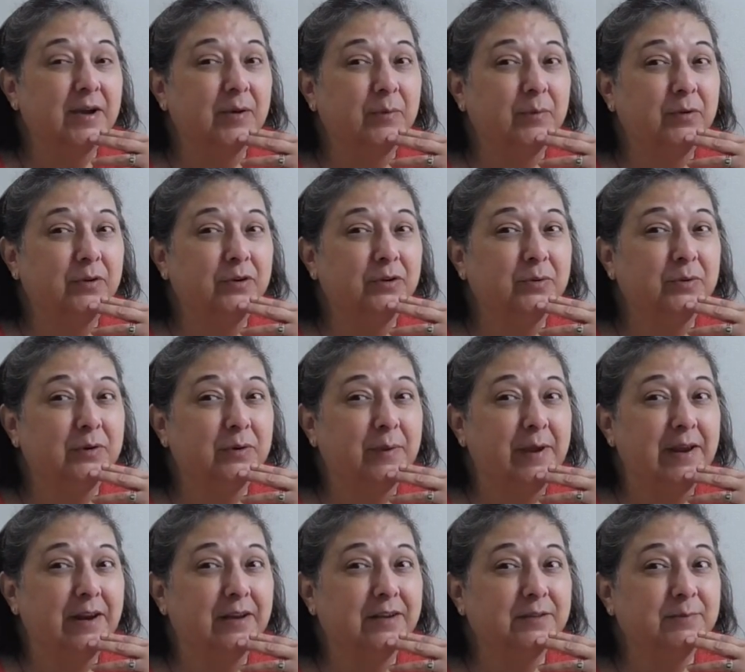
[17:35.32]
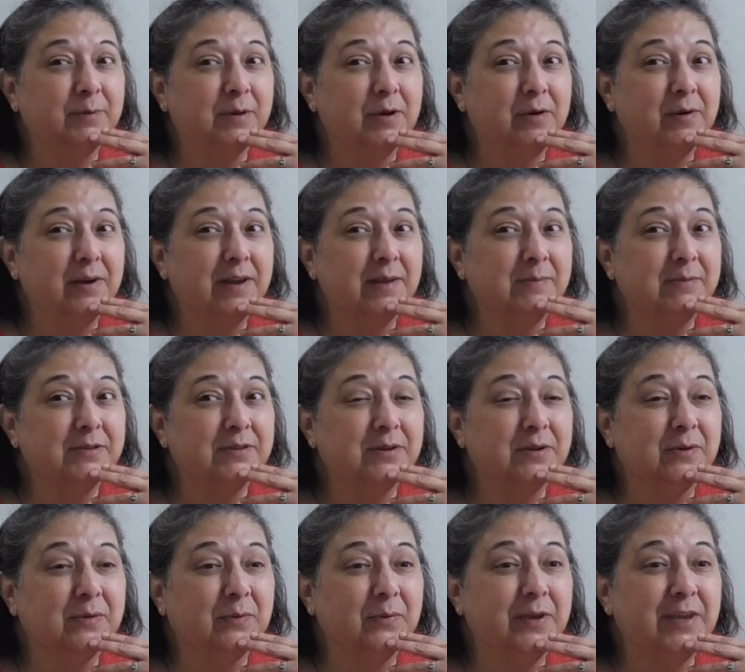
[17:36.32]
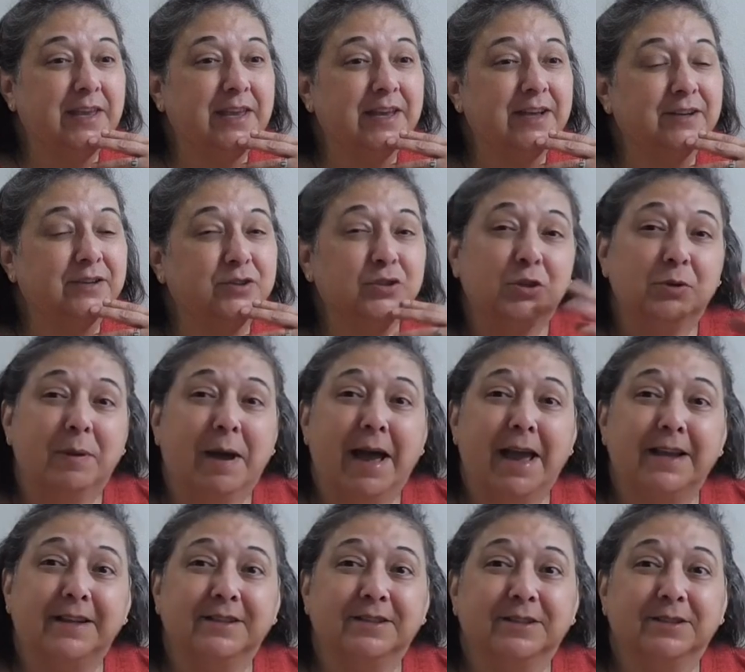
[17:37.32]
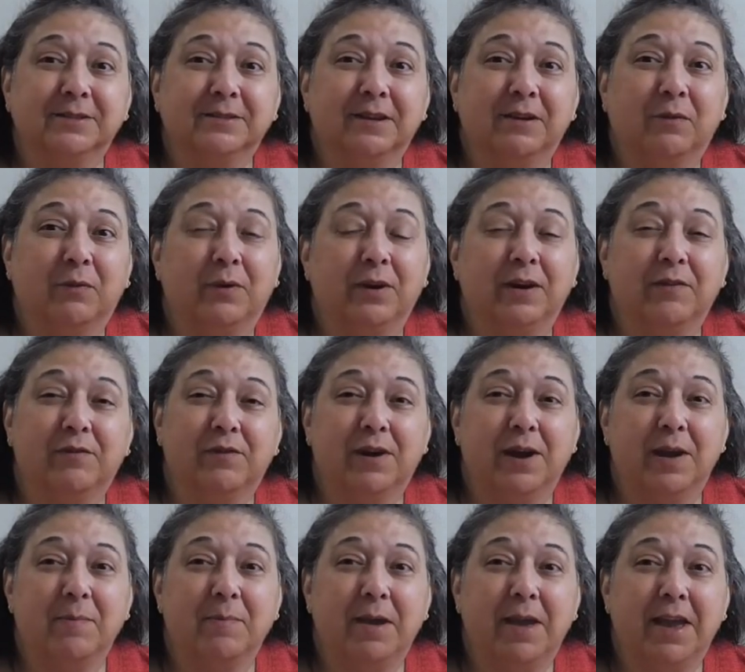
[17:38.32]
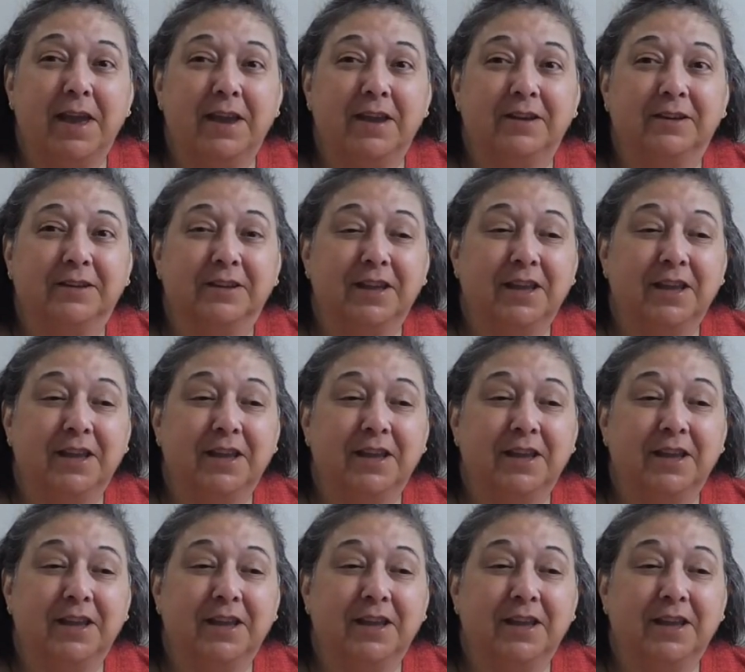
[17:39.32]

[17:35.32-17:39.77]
we're doing a weight loss program, so we get 2 bites of whatever I bake,